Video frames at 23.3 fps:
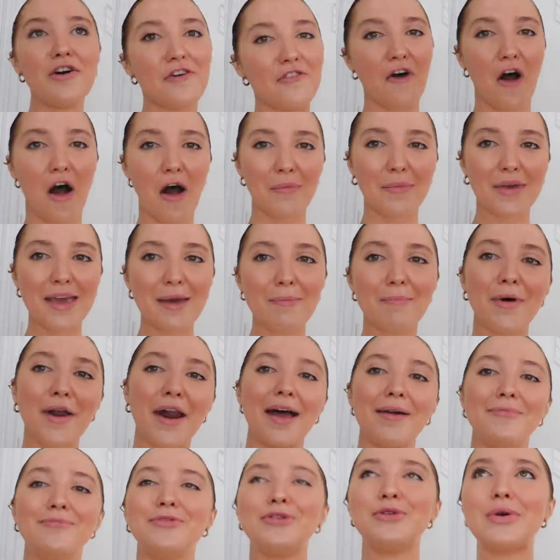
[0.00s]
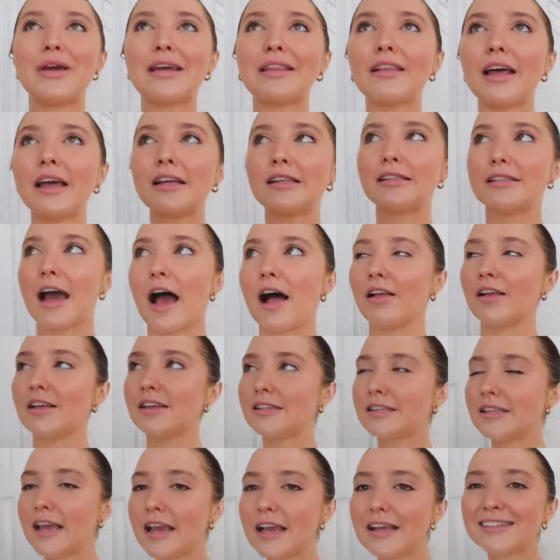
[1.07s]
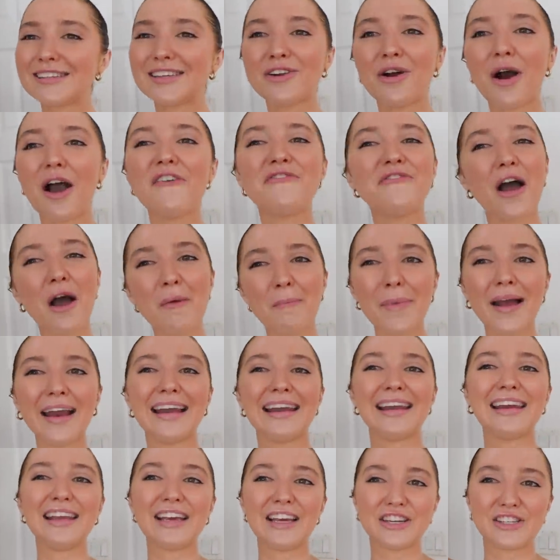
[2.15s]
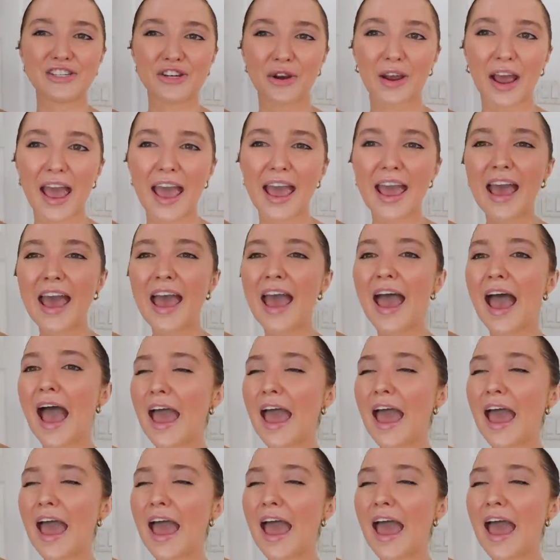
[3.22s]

Follow me, but I'm doing like Dallas things. You know, I found my niche, okay?